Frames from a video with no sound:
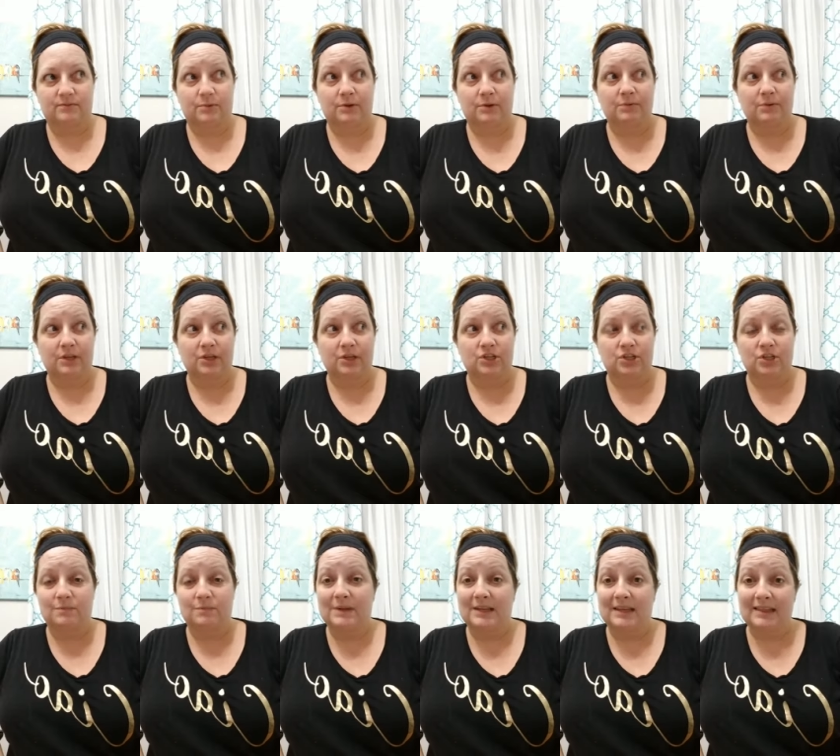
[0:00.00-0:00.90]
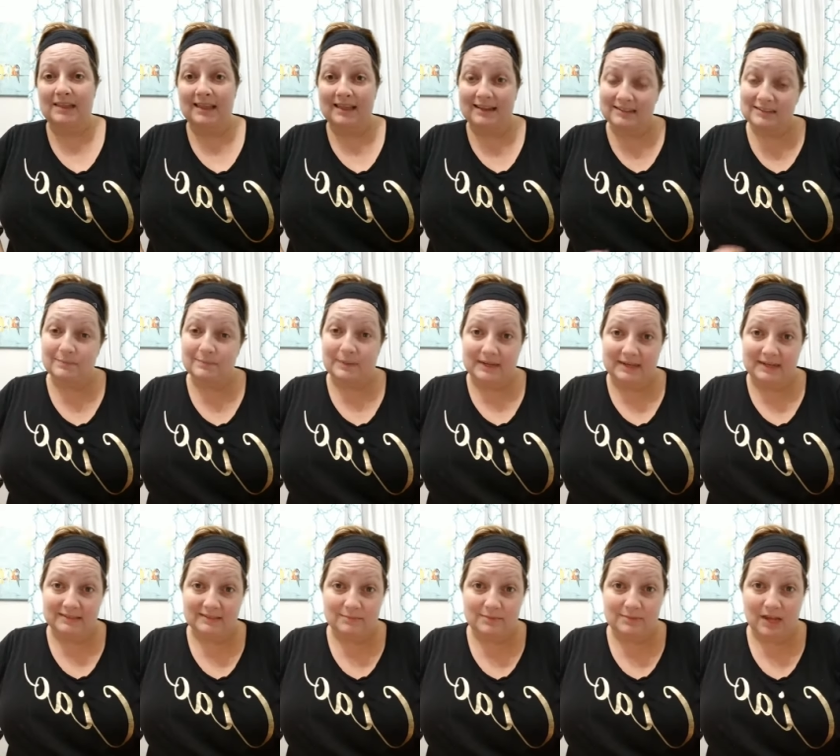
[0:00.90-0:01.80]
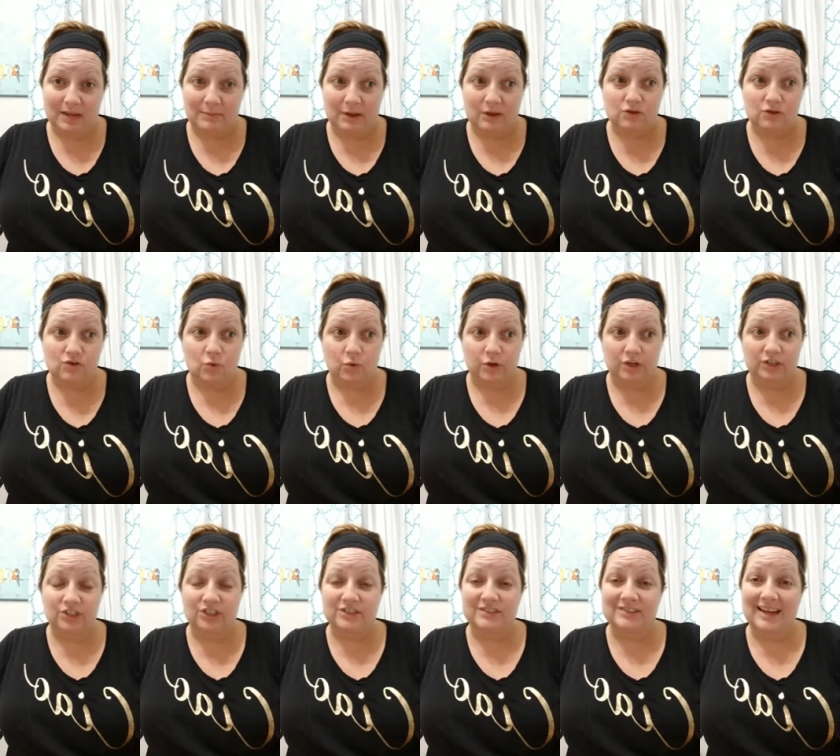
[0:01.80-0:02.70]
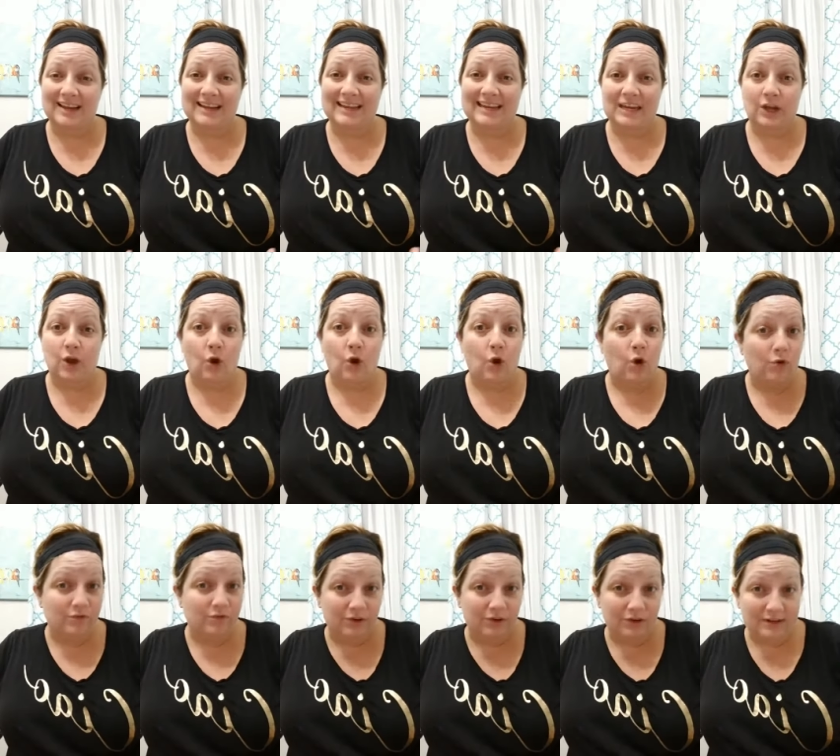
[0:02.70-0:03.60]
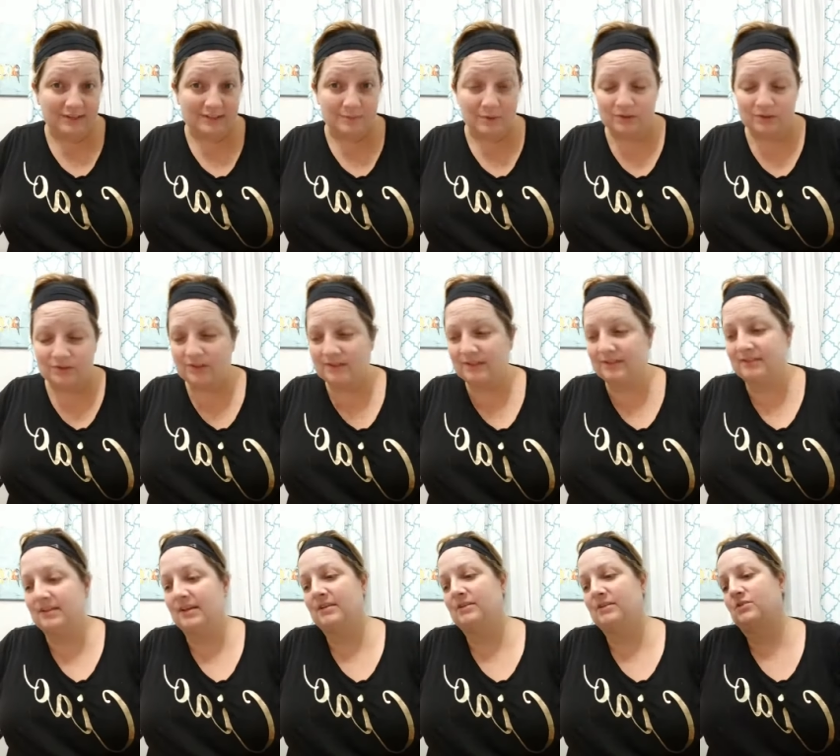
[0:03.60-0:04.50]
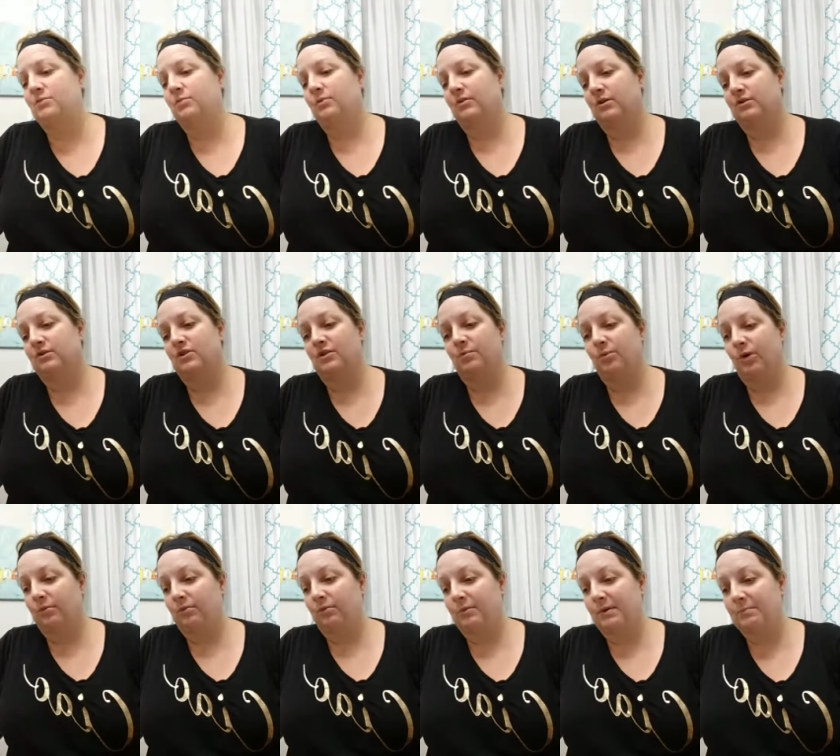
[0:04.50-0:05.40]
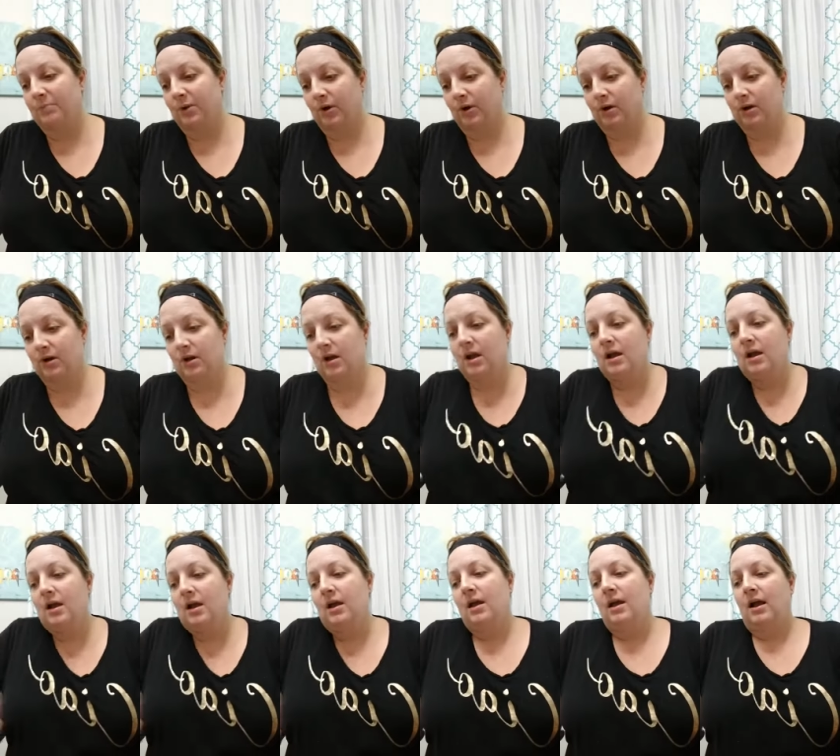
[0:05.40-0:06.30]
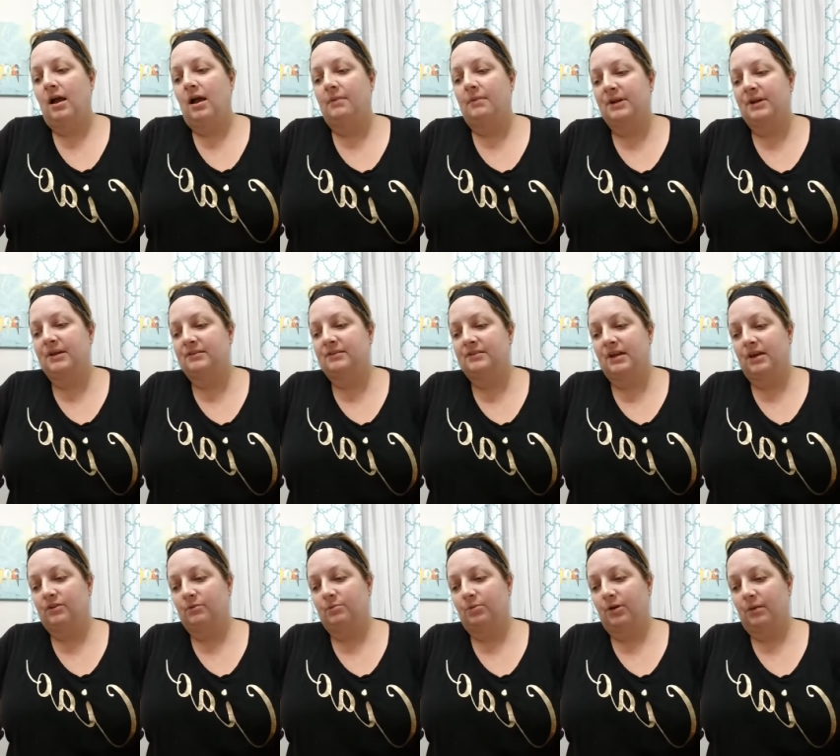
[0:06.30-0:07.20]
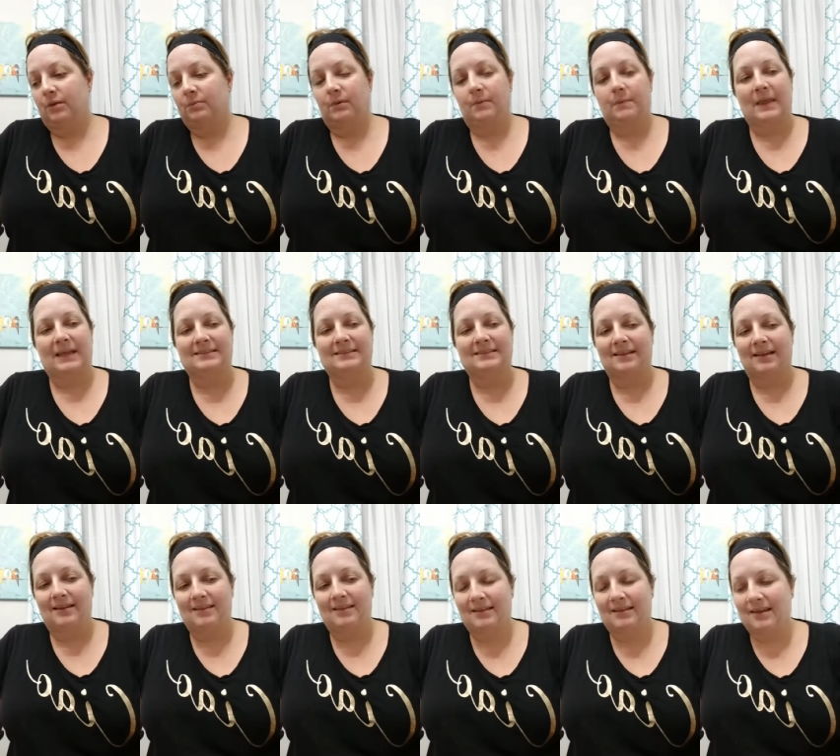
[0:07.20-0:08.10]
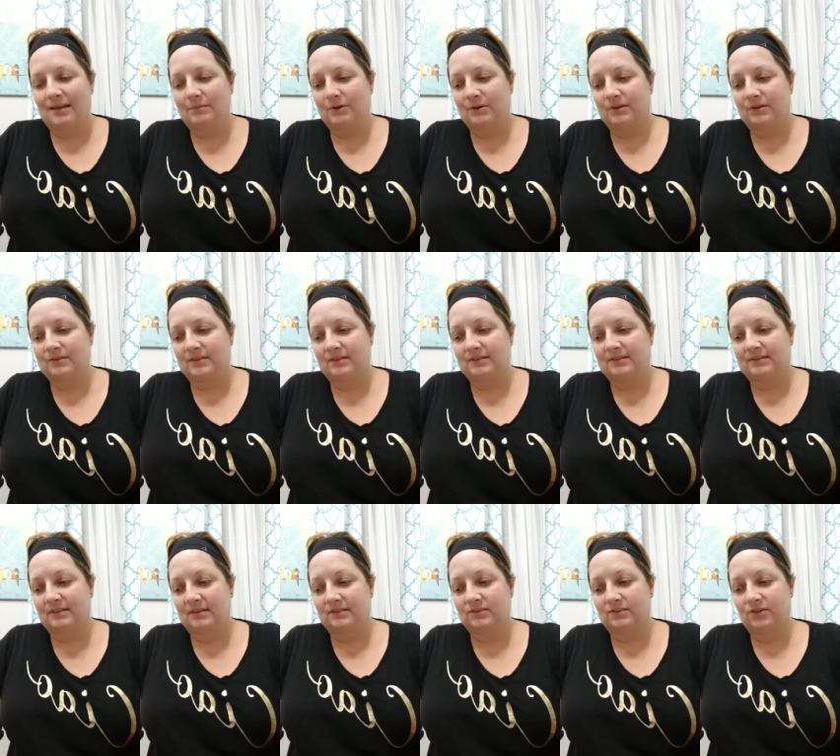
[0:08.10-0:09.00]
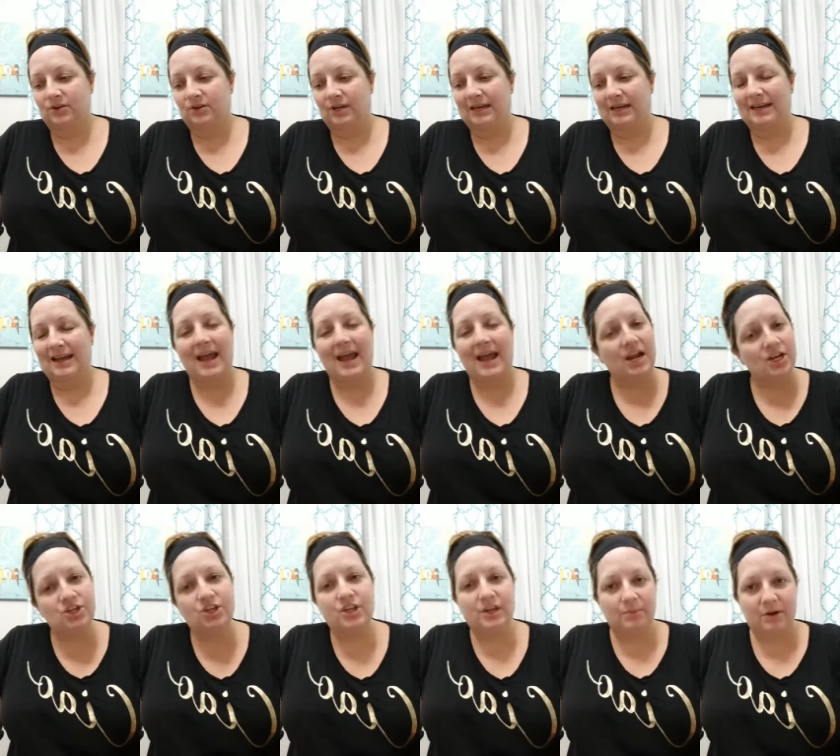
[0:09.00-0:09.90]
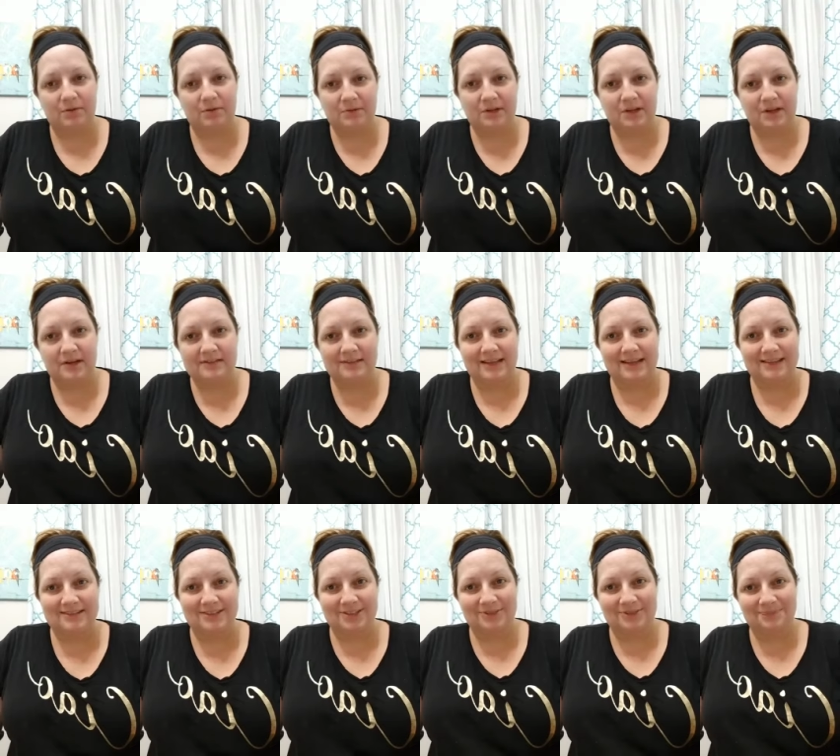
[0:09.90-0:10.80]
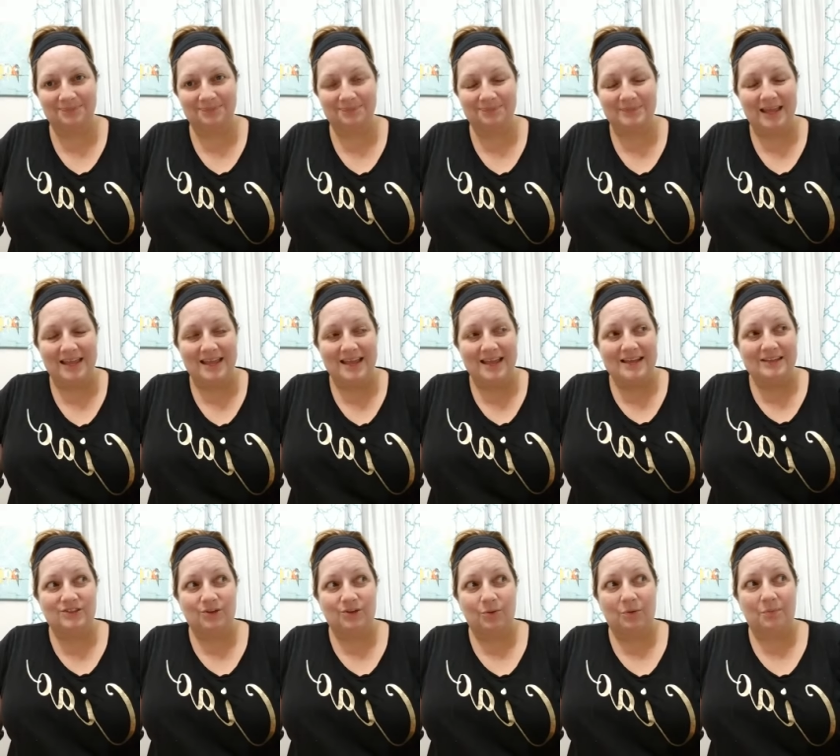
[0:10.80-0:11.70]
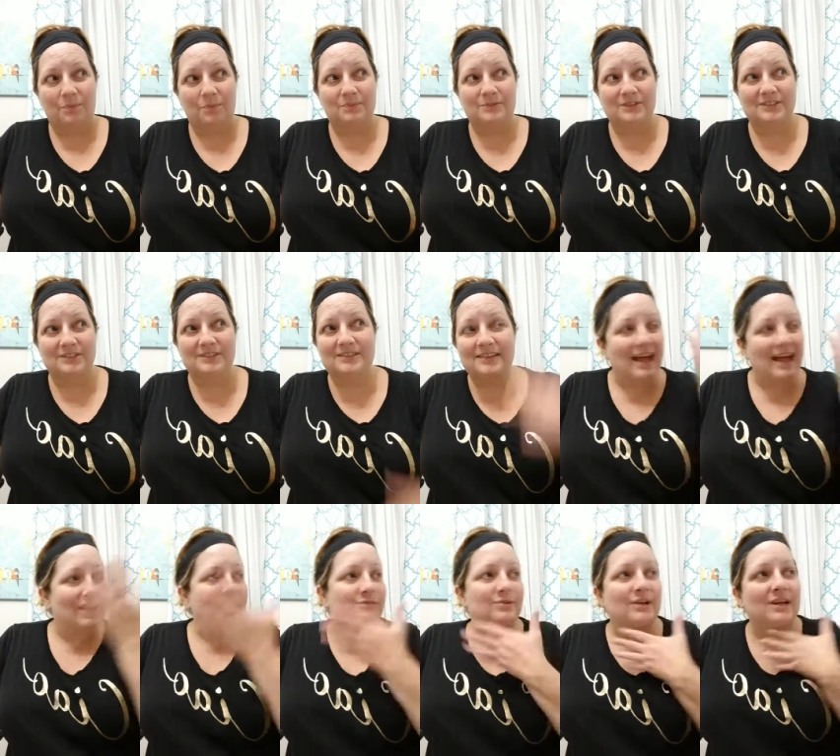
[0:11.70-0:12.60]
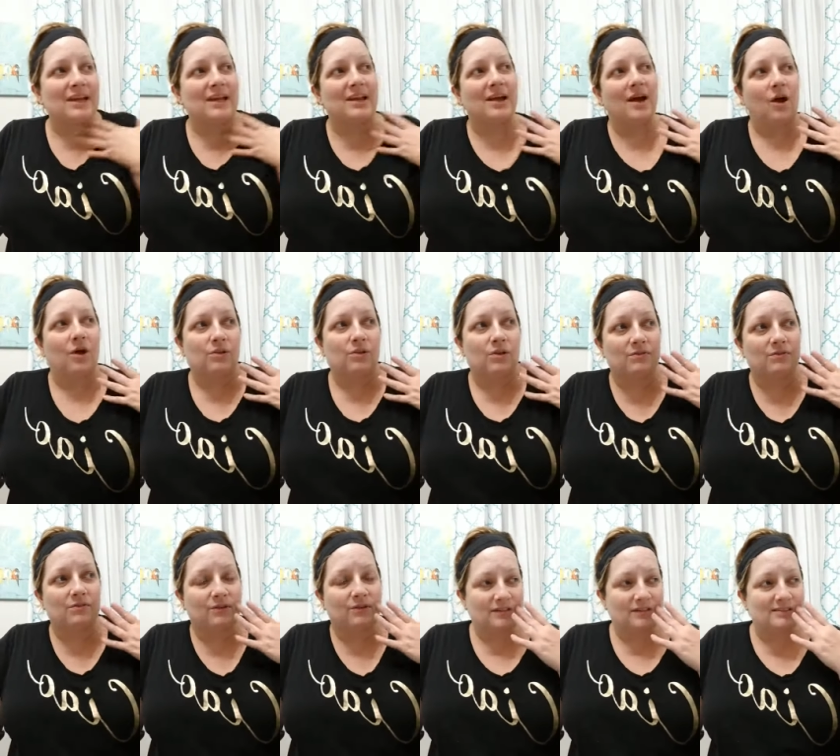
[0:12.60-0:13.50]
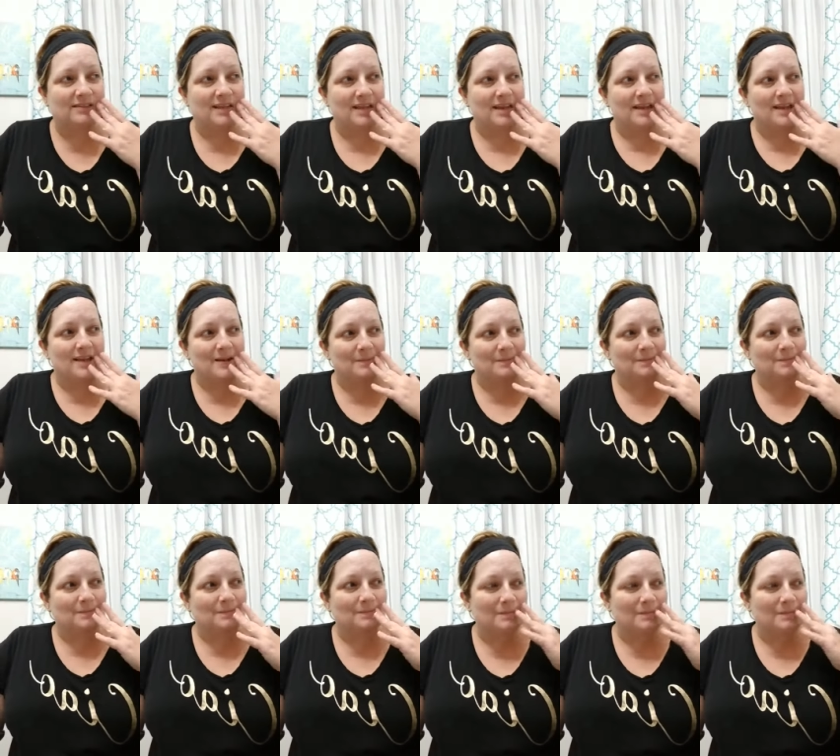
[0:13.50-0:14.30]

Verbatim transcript: we really should be like spending some time outdoors, just not getting overexposed to the sun to the point where we burn. But here's the other problem is a lot of the chemicals in the sunscreen actually probably cause cancer. So we're slathering it all over our skin